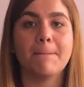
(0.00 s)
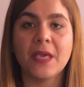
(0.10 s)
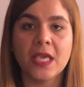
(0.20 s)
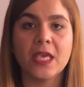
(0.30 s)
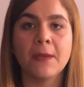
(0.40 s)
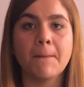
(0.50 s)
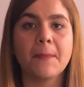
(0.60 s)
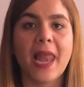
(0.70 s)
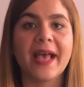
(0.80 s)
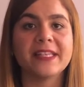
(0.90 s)
being
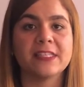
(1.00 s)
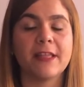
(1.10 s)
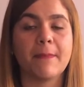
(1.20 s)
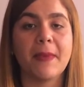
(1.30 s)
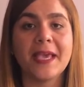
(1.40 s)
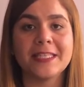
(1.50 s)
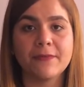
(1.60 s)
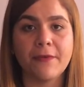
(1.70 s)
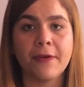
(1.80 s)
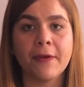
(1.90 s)
plus the base
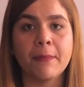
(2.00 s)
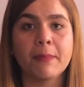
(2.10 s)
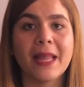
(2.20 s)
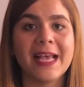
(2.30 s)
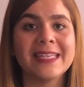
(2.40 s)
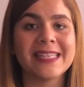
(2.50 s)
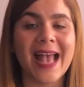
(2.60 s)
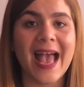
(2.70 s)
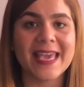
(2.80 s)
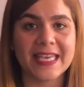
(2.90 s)
verb plus
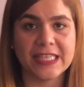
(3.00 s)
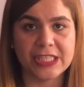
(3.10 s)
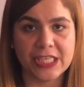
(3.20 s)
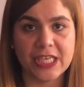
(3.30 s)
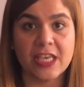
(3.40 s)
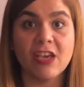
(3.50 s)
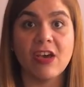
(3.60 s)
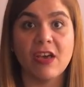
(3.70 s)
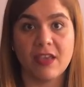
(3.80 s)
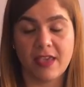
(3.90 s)
ing,
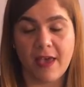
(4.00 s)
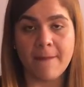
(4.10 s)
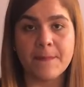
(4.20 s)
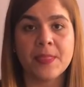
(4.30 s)
yeah.